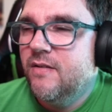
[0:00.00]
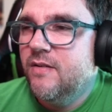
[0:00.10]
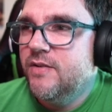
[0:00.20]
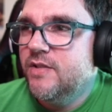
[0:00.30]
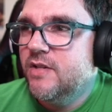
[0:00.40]

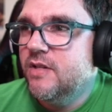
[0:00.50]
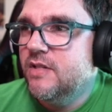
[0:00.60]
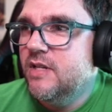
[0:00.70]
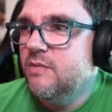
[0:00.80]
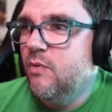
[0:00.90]
Because
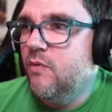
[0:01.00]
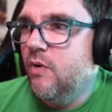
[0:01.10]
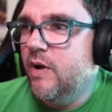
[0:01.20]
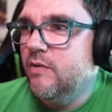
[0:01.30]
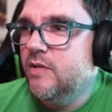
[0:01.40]
he's moving
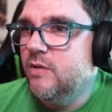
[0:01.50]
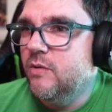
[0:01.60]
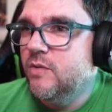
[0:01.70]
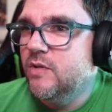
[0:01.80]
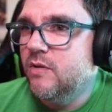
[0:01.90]
around
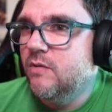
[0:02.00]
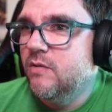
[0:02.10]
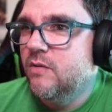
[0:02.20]
too, so...